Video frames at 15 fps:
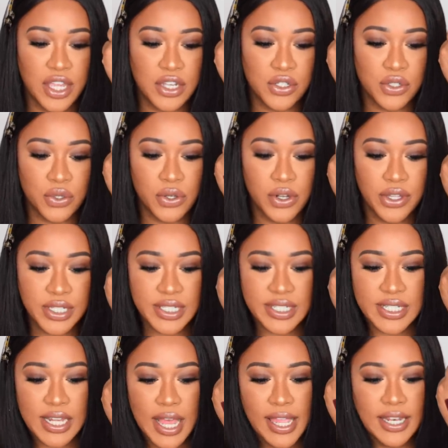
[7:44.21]
They do look
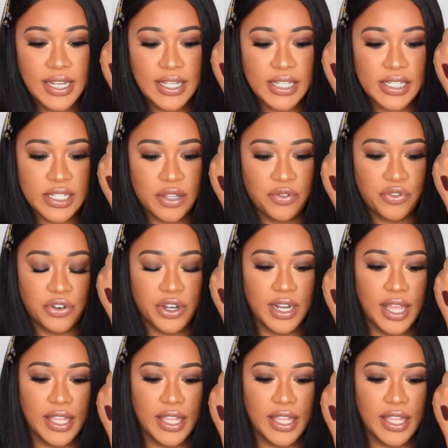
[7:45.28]
slightly different.